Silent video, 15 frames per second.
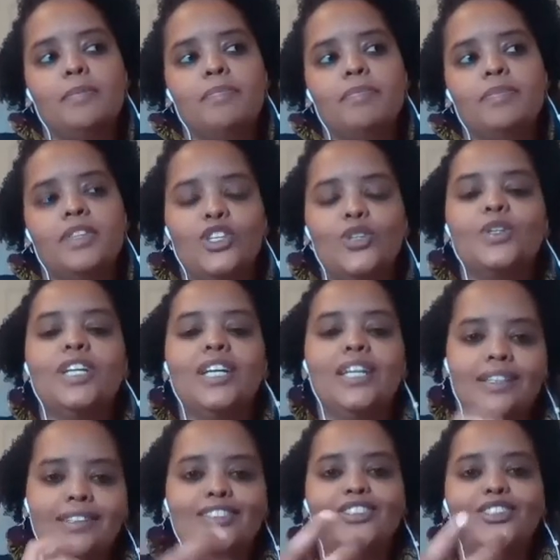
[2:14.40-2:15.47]
you
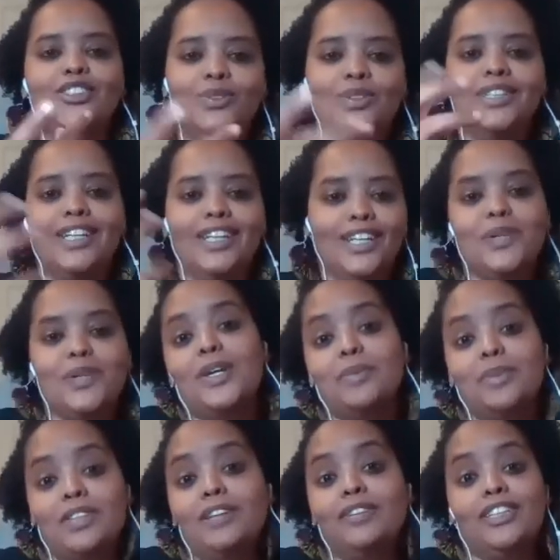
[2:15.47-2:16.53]
can get away
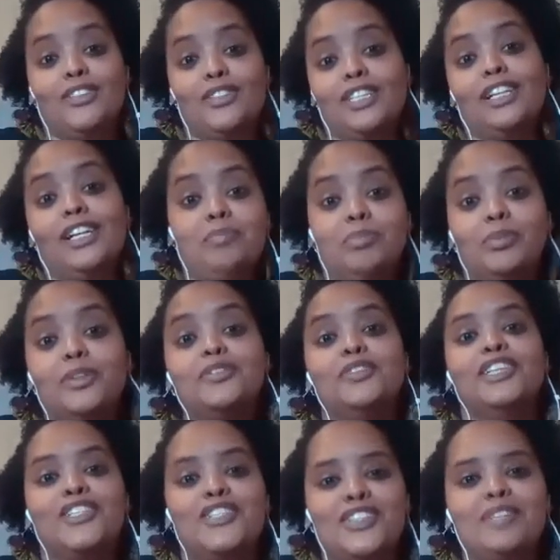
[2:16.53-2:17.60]
with that, right? There's like a
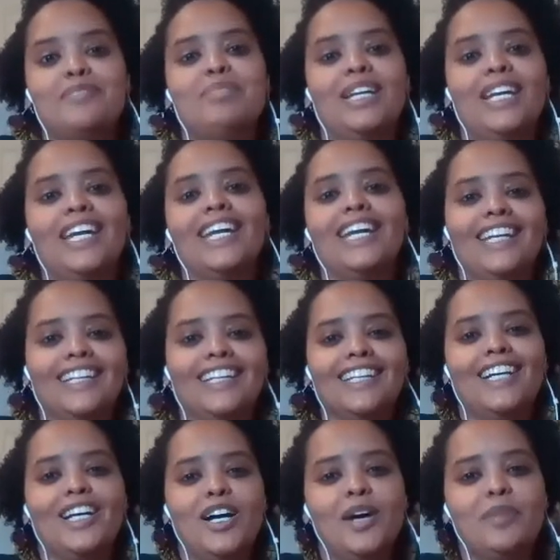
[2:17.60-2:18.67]
privilege in being
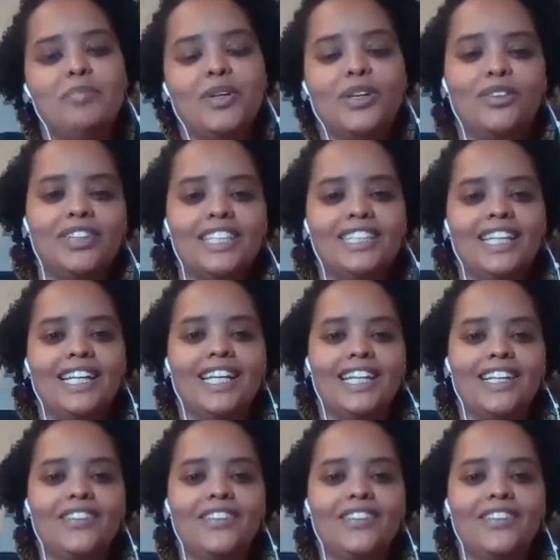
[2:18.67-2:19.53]
a more recent kind of